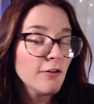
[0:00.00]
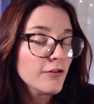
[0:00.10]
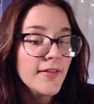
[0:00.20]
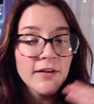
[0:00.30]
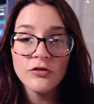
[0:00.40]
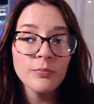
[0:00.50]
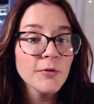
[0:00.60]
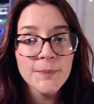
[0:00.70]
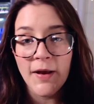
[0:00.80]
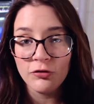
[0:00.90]
and there's nothing super
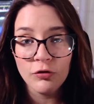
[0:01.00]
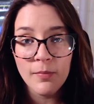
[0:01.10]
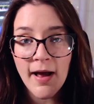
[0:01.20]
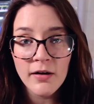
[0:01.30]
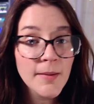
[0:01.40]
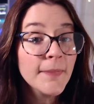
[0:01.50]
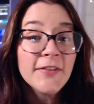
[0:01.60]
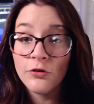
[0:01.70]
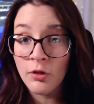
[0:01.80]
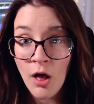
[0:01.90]
special about it, but
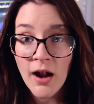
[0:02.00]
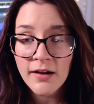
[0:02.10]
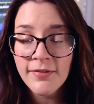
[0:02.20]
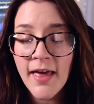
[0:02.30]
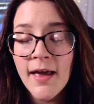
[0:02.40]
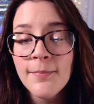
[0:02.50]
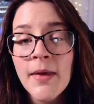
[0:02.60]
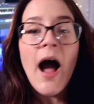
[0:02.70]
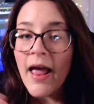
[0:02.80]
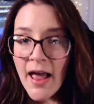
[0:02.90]
there's a lot of them.
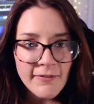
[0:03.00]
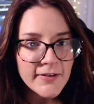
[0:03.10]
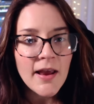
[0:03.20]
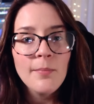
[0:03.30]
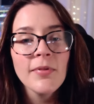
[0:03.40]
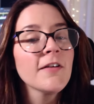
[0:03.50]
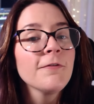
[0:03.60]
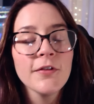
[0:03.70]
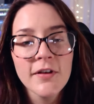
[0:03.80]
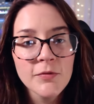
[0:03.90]
I have a template
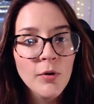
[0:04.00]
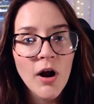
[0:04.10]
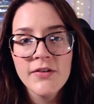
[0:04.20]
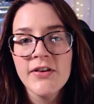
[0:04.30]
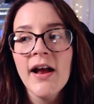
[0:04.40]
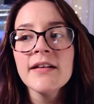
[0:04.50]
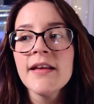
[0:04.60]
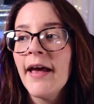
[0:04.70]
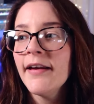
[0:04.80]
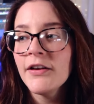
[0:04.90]
for this project
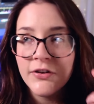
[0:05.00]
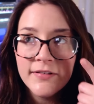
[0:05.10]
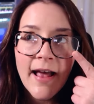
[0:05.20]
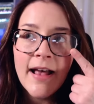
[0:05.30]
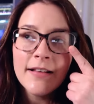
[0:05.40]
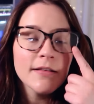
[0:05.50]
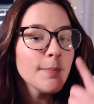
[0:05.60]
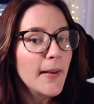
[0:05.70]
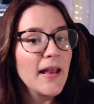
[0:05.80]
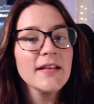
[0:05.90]
and it just has the
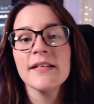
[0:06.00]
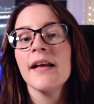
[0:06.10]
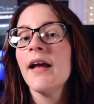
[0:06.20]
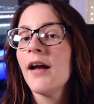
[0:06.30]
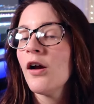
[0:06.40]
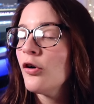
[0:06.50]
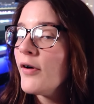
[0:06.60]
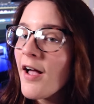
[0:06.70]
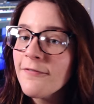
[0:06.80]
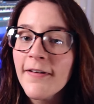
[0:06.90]
basic
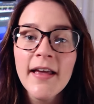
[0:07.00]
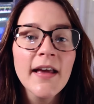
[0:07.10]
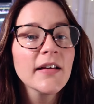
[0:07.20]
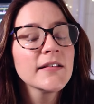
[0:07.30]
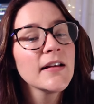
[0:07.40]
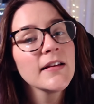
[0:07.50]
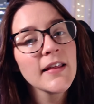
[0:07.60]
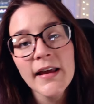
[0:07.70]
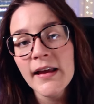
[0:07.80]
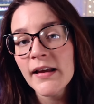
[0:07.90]
graphics and
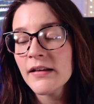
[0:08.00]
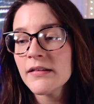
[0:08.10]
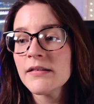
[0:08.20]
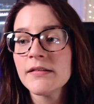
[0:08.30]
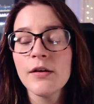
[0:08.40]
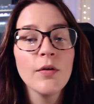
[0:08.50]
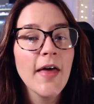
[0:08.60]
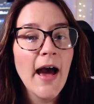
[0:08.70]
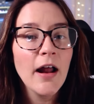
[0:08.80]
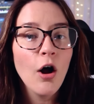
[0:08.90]
things so
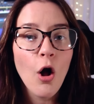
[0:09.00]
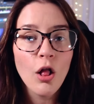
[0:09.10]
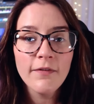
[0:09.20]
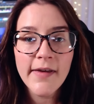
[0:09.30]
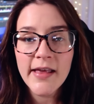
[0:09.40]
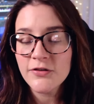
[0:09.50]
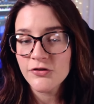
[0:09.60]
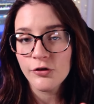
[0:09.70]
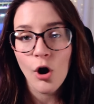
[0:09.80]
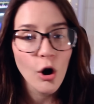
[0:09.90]
that all of it is
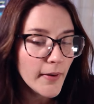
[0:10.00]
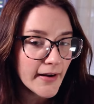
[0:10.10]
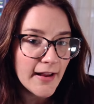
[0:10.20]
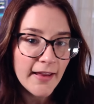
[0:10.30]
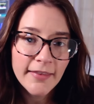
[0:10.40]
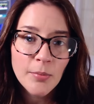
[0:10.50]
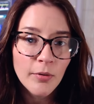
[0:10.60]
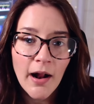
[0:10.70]
just already in the